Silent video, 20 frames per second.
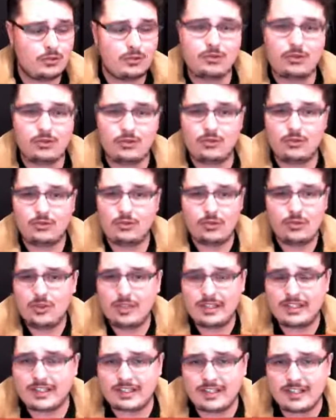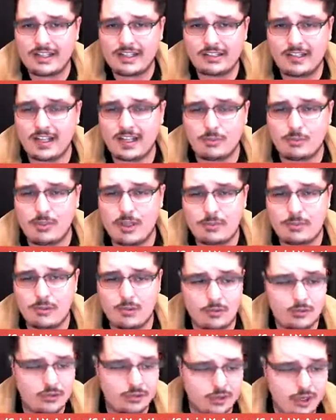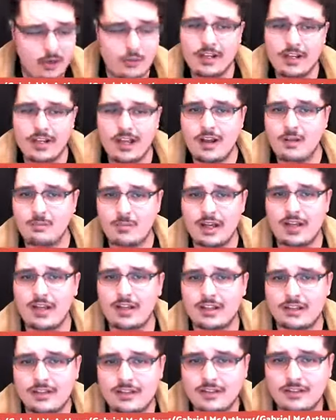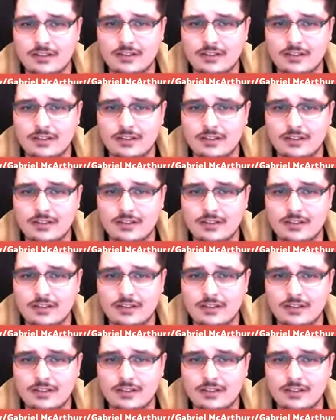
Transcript: you didn't see a lot of people showing up at